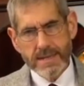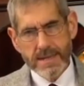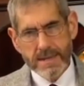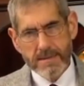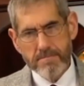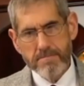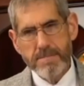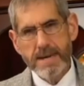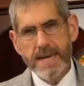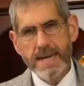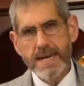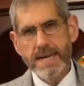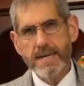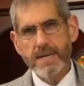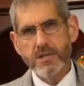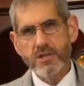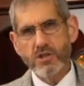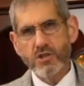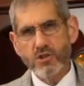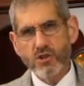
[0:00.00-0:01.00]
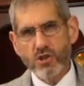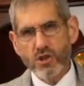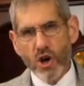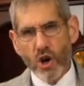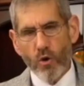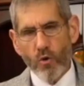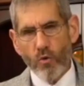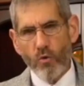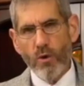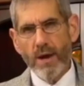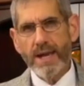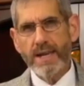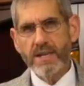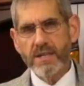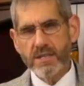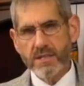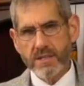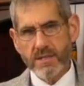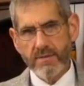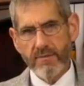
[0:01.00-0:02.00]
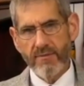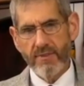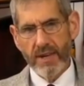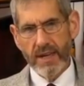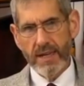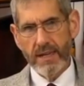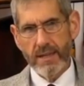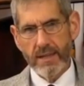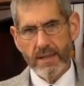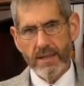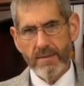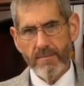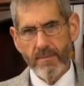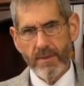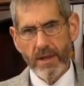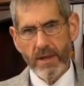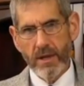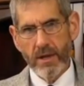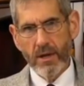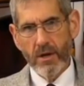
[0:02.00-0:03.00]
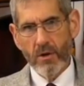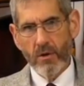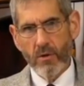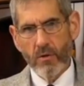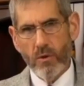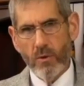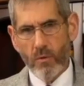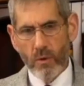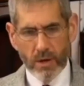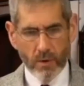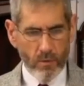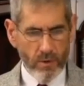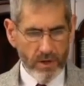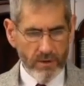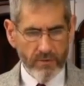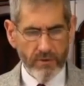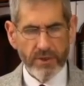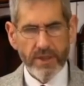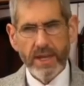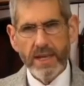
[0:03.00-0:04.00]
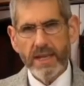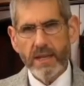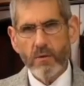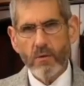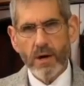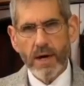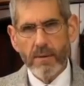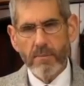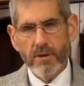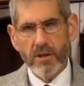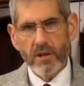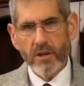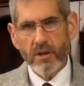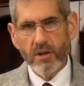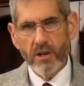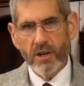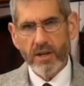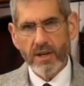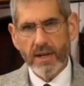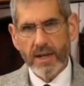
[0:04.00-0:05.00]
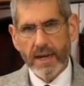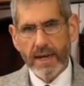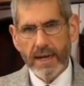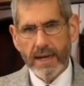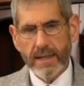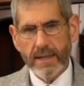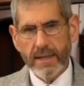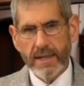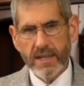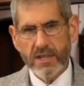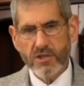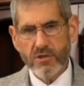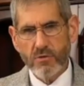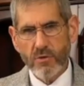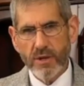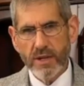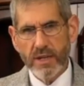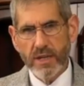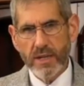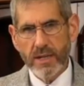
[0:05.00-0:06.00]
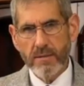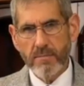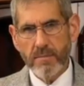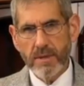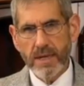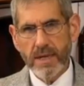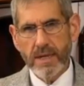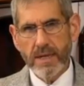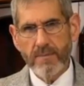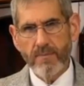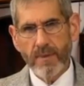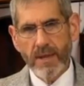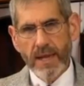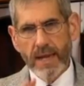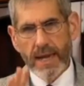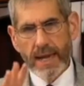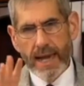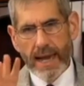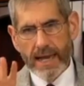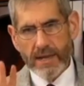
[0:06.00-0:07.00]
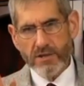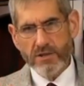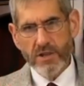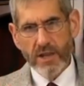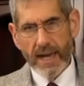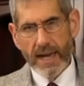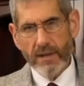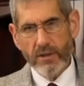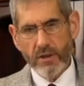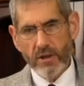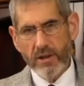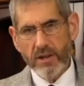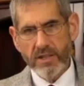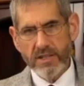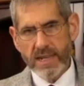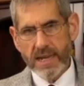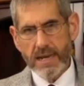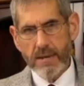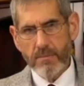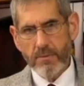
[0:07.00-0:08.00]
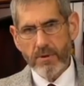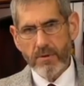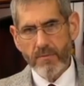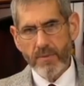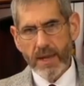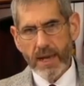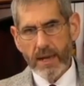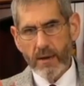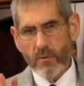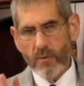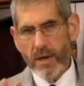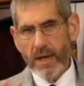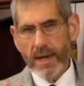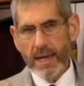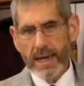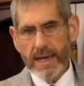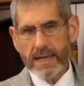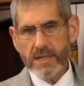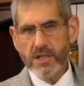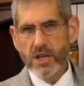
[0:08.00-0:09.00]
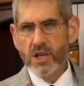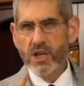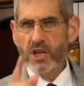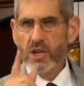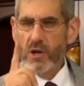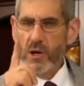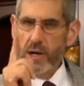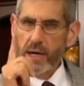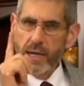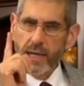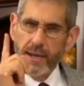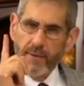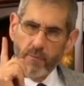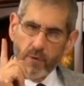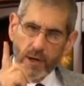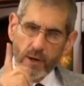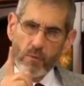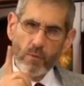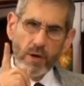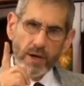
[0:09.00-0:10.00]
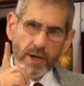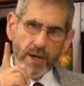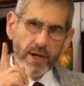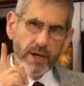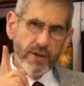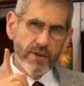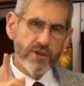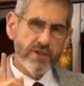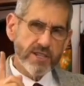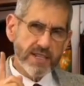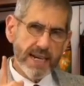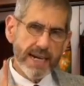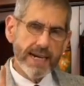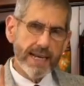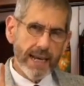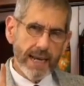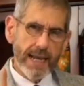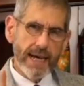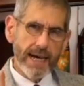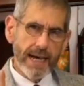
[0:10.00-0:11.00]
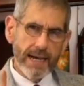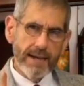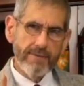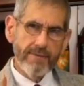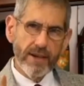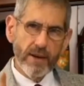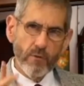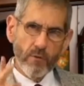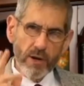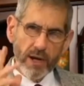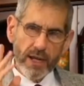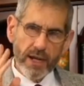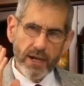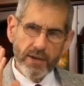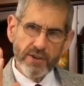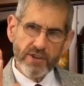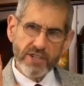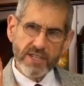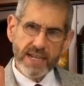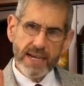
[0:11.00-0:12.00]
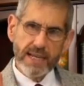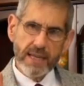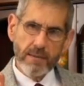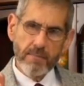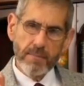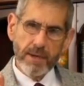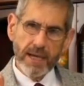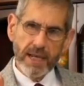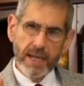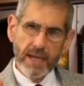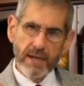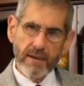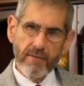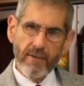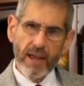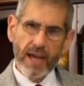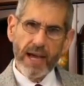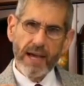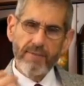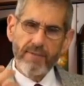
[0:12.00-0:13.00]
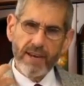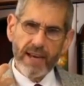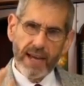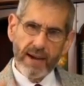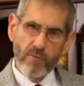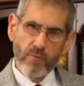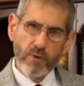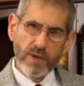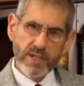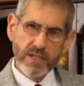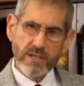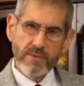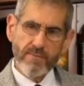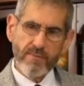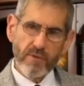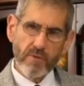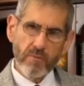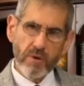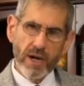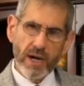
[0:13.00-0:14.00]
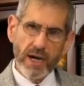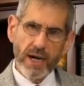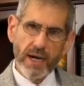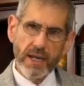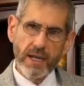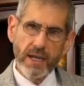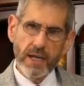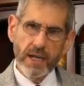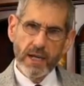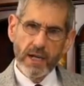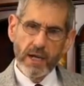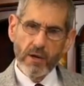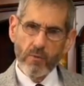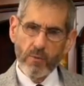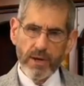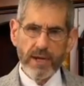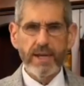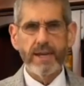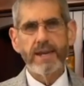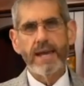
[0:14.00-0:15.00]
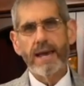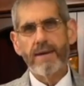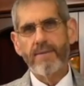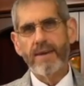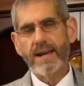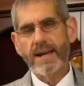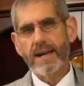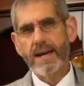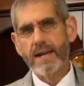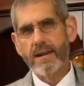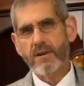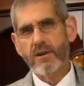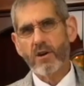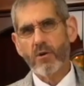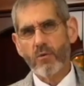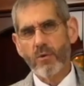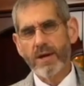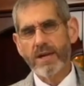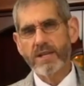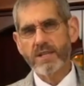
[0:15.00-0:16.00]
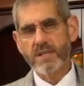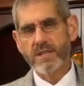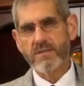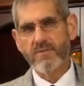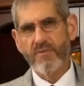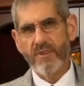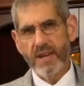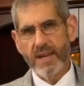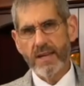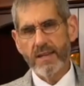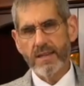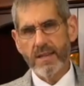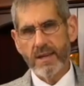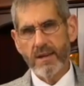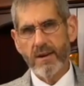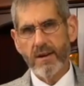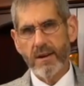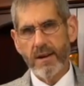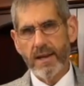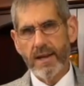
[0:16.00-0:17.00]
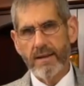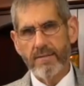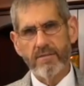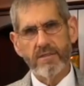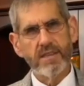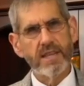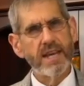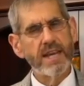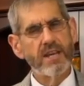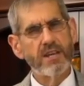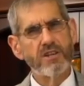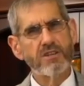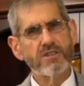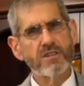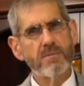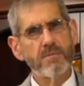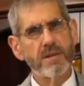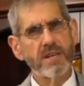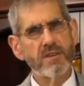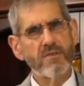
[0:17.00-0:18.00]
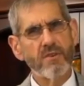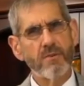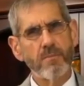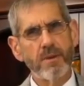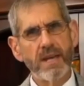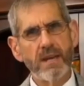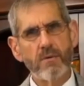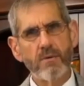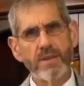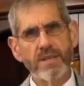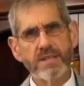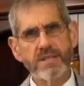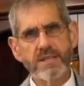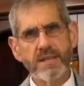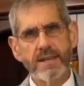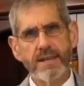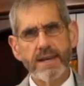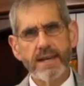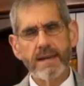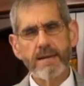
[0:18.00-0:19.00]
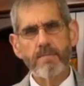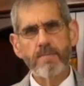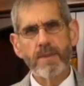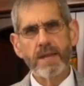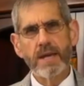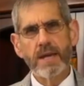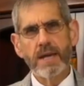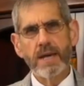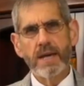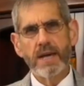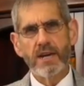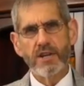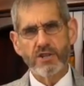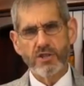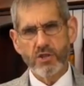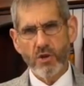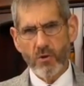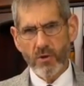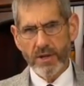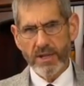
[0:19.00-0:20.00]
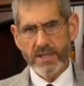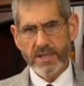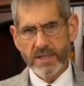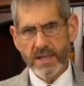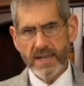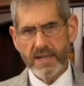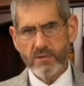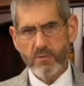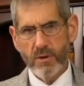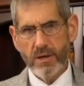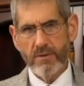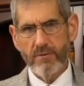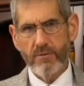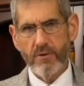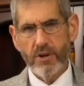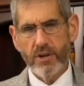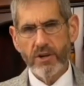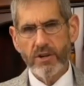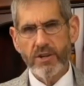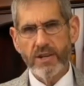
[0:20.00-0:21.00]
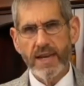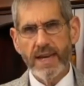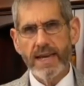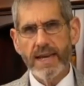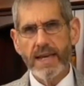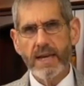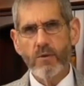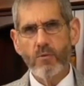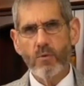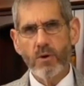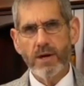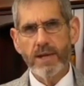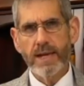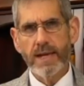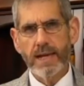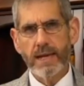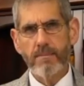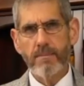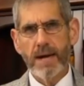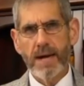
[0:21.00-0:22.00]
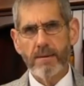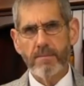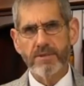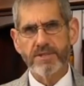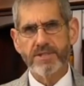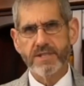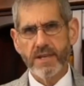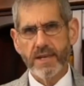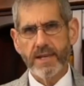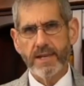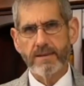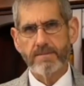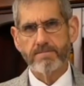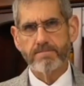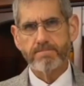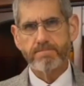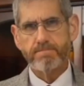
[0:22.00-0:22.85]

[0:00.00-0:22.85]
demands courageous faith. What a wonderful thing that we're able to look at these three young men as the, at their example and realize, you know what, if we want to understand life and really understand the meaning of life and have wisdom from God, we need to have that kind of courageous faith in our life. Thank you so much for being with us today and join us next week for your daily 180 Bible study.